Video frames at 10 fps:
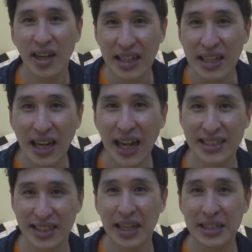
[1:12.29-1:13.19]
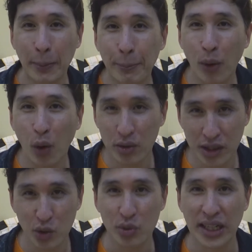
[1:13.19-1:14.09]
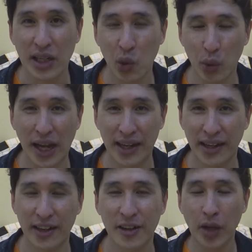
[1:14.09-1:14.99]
unless they bother to take a look at it.